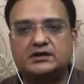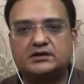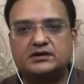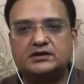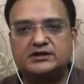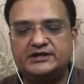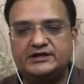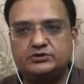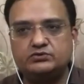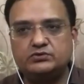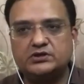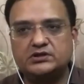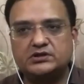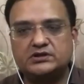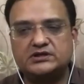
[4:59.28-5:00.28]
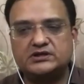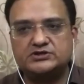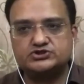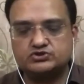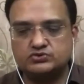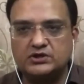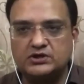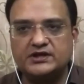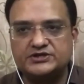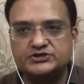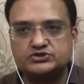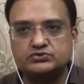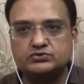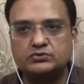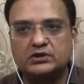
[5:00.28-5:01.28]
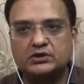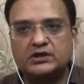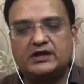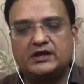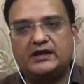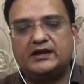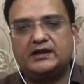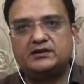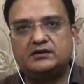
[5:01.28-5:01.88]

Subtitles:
lead to a shoulder issue. And